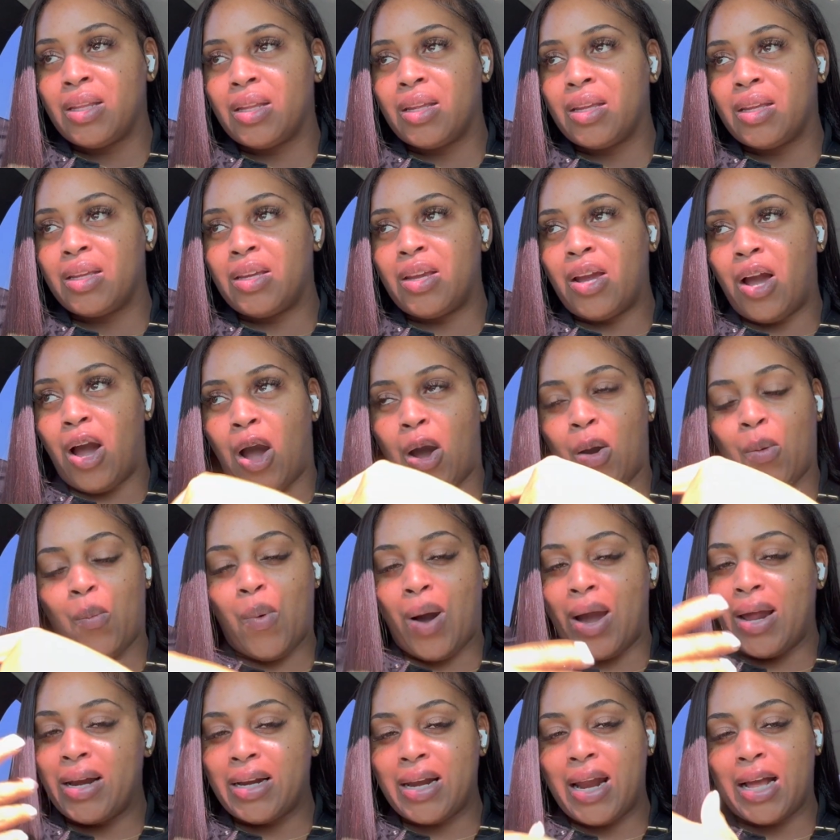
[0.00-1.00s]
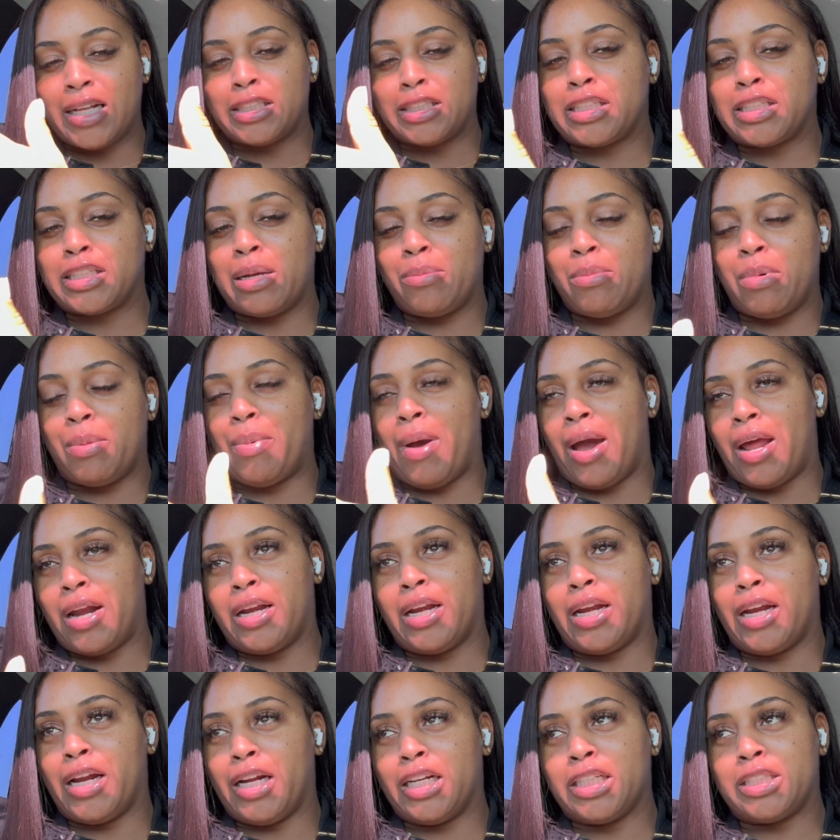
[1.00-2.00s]
Y'all, why did I come up out of
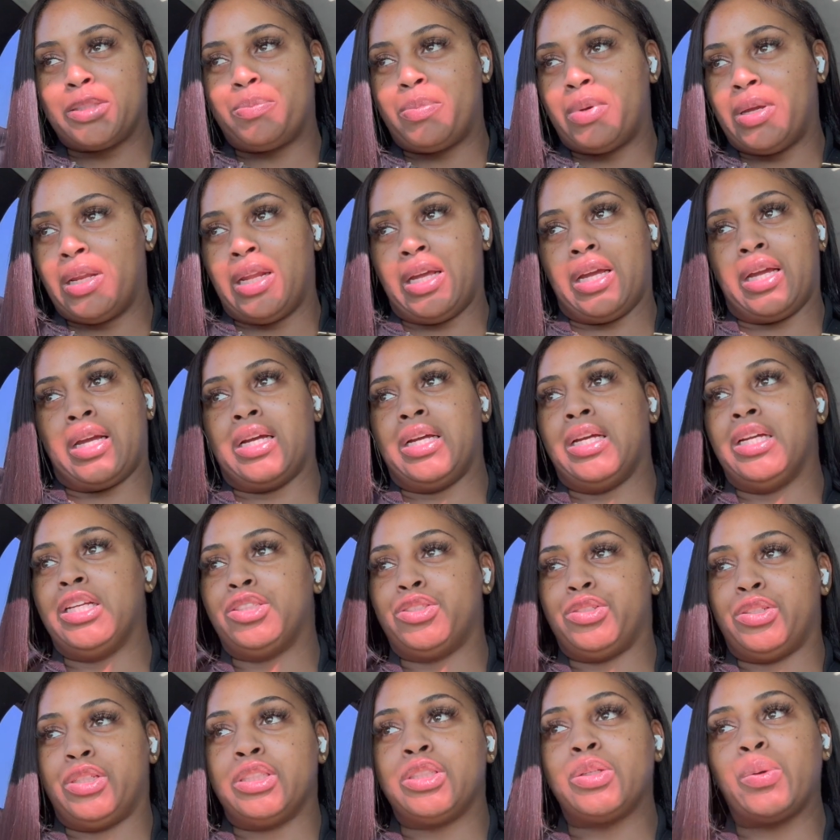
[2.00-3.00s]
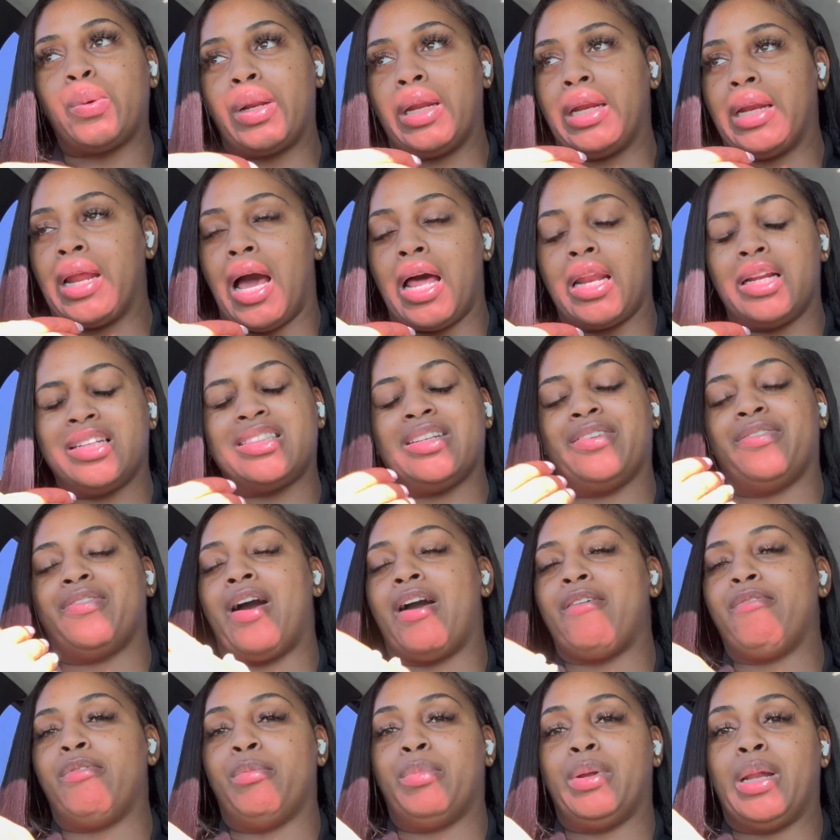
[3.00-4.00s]
there spending $120 in
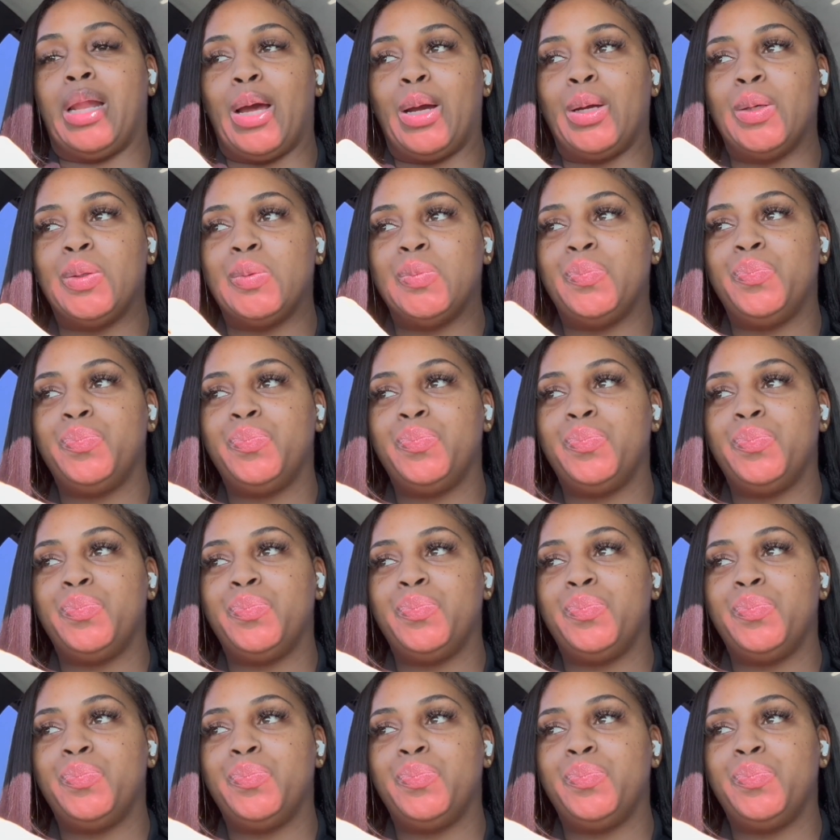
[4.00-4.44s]
Five and Below?